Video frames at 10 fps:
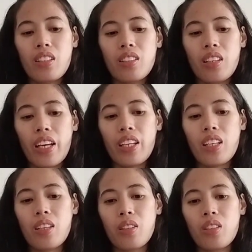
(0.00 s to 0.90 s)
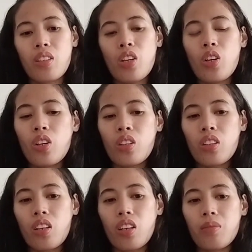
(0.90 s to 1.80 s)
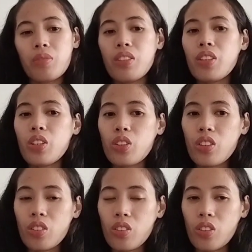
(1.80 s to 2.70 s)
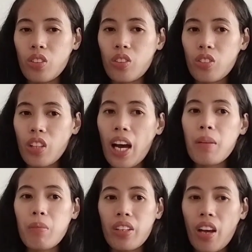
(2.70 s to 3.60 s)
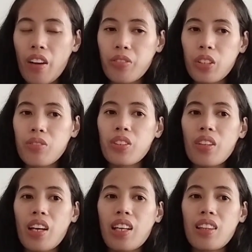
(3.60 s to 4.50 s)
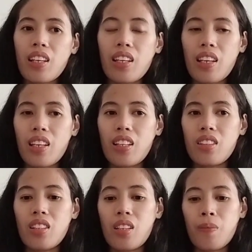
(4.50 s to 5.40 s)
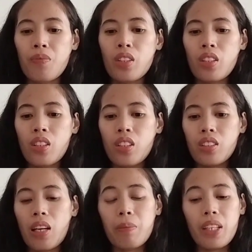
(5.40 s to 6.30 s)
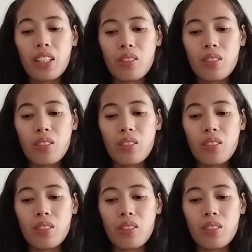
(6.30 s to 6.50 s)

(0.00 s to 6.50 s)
like, giving your time and effort for that, and dapat